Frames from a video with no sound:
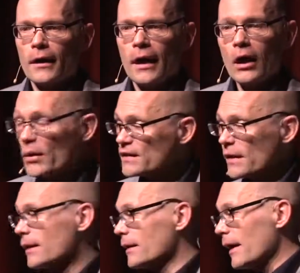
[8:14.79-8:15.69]
And
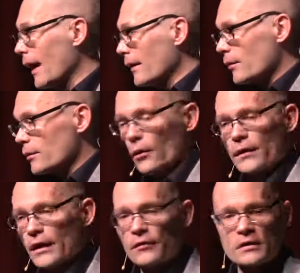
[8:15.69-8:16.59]
coincidentally, I don't know
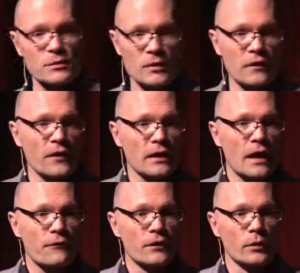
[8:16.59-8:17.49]
the difference between a fake
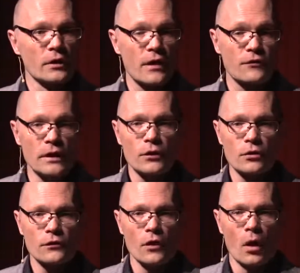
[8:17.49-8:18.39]
laugh and a real laugh
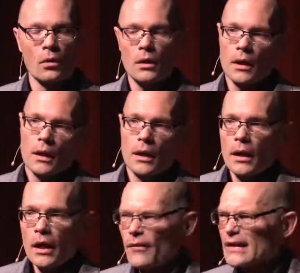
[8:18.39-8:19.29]
either. So
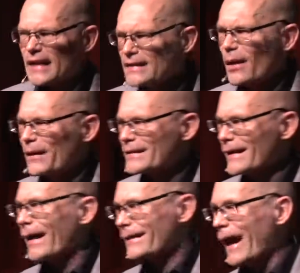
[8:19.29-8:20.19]
if I say something that's
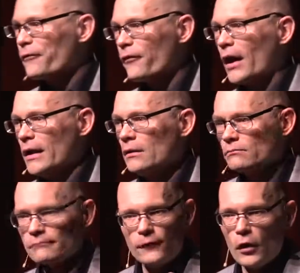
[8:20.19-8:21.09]
not that funny,
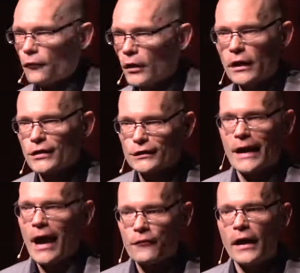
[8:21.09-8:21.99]
feel free to just
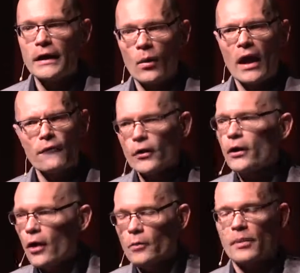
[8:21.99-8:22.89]
laugh anyway for
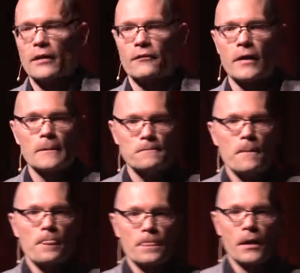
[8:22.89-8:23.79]
your own benefit.
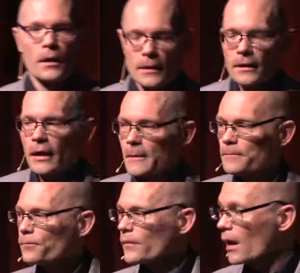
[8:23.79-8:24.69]
Yeah.
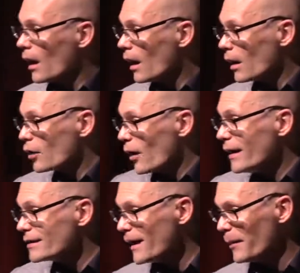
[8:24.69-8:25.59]

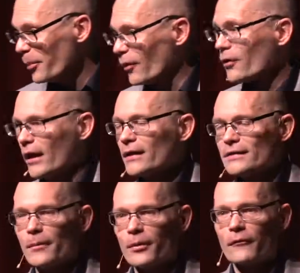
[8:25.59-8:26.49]
Great example
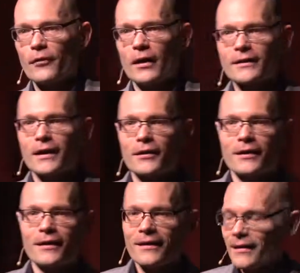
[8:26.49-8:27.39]
up front. Thank you.
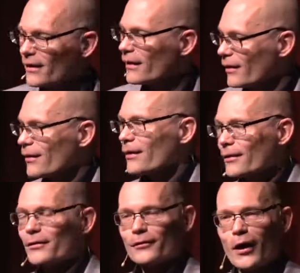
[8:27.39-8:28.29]

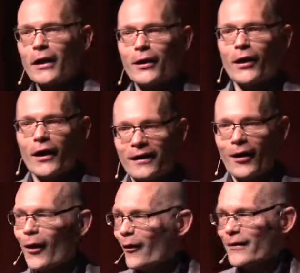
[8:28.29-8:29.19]
It's very good.
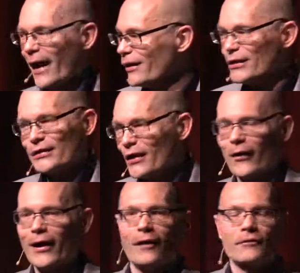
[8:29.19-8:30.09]
Oh, now you're just
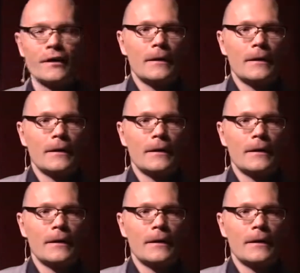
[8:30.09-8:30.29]
showing off.